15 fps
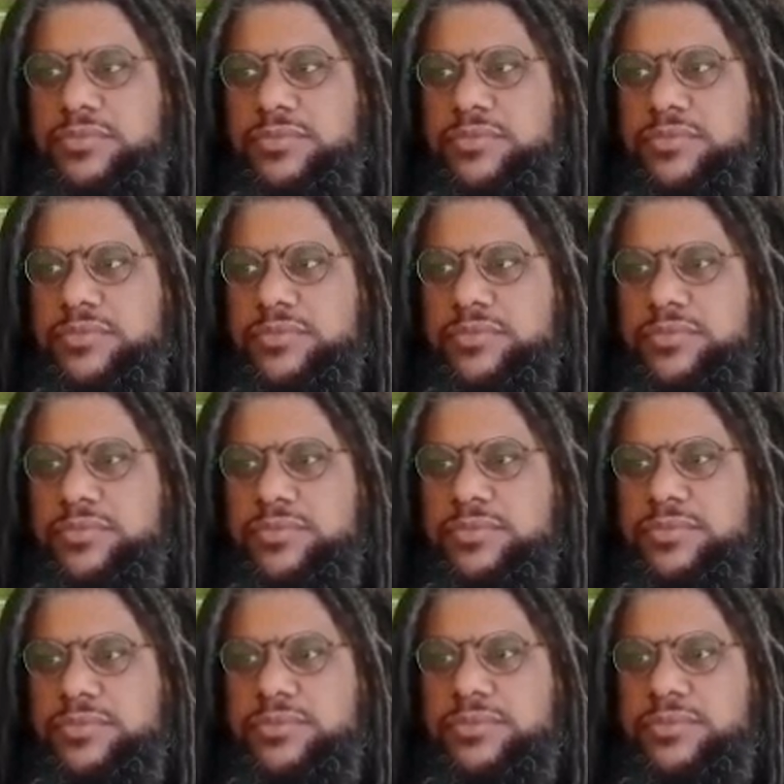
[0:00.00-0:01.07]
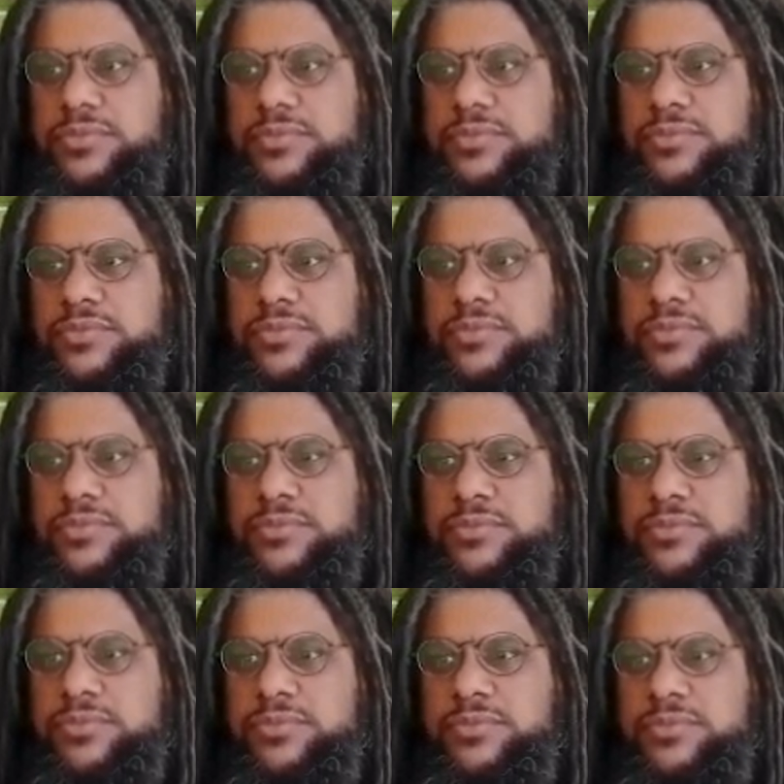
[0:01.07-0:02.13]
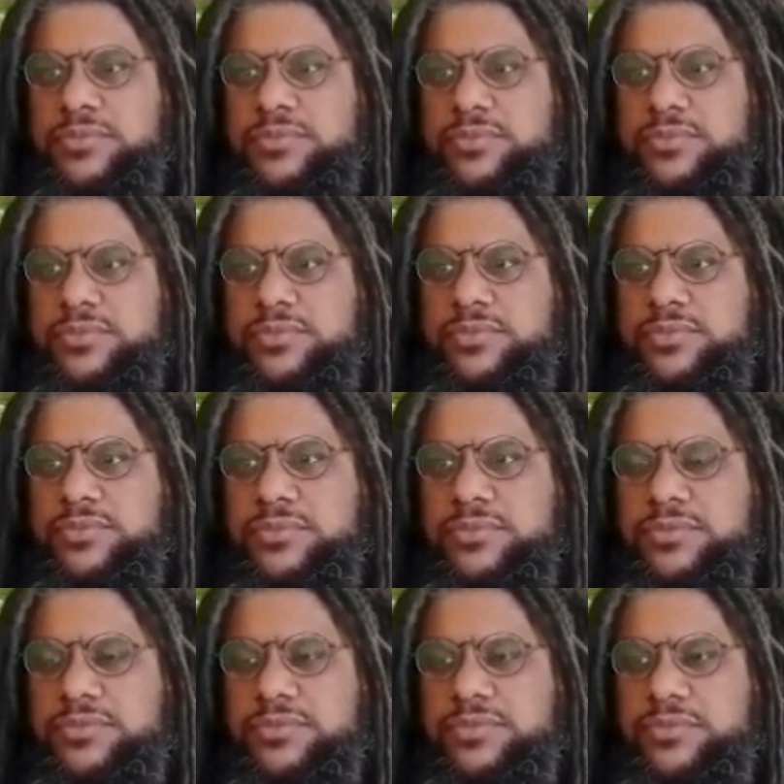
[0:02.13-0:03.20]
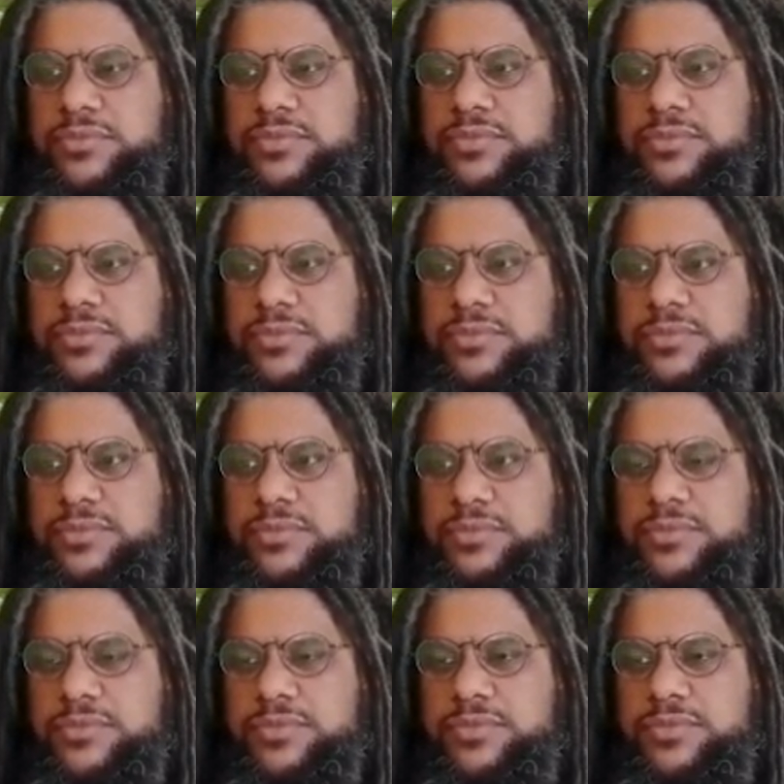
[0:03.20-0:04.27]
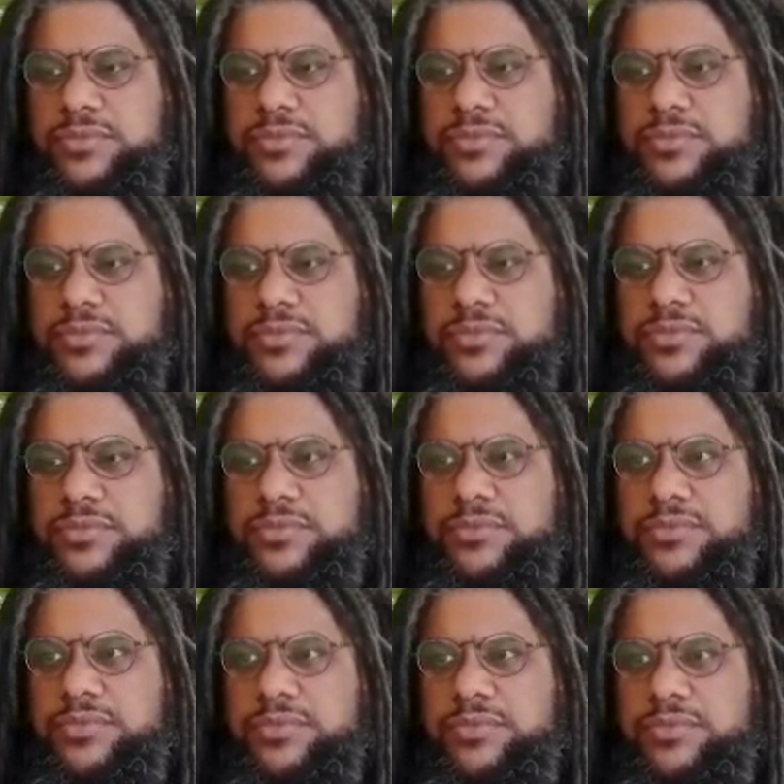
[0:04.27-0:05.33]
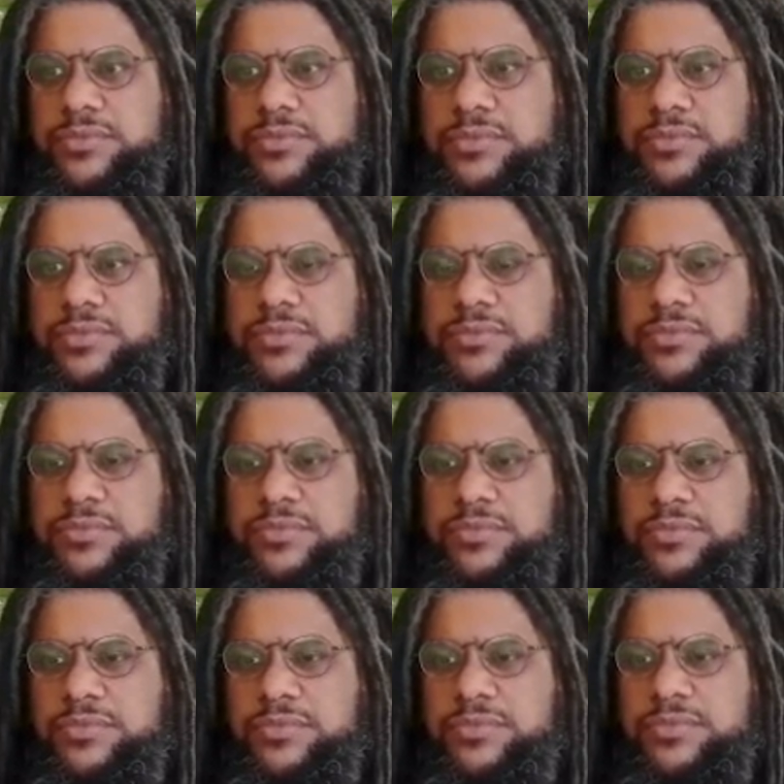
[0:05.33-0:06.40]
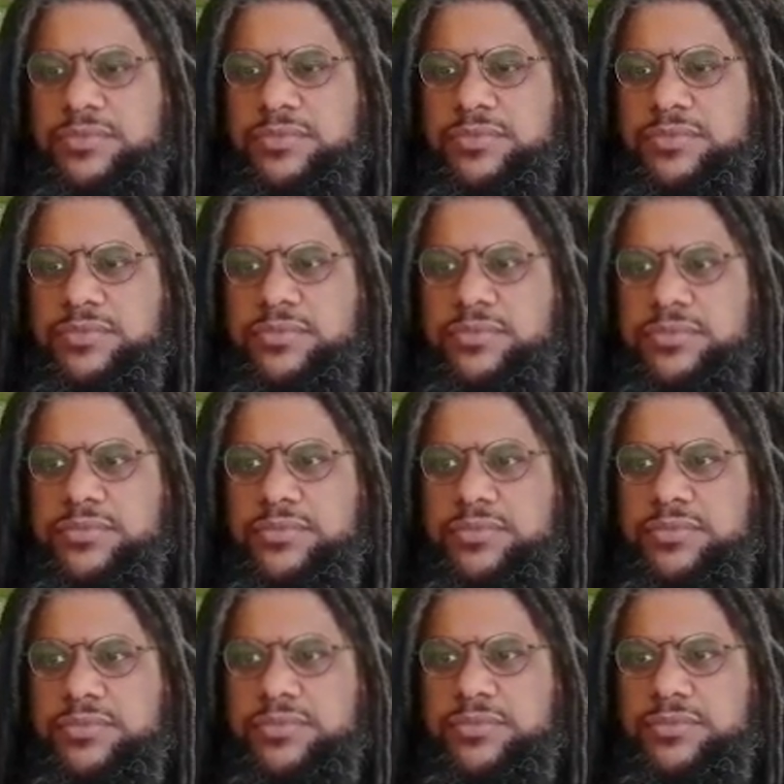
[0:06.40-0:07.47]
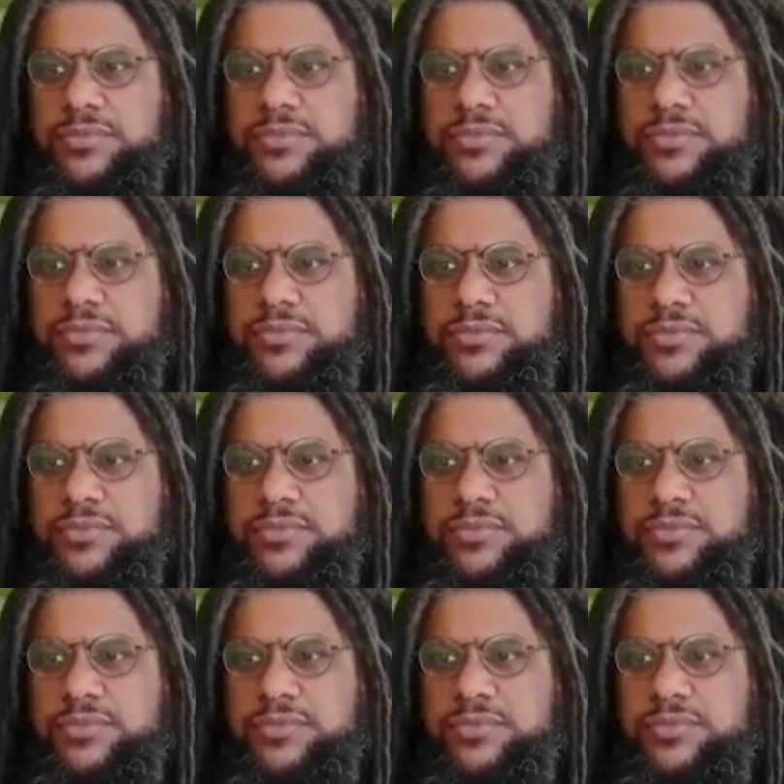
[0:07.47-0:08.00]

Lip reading: [no speech]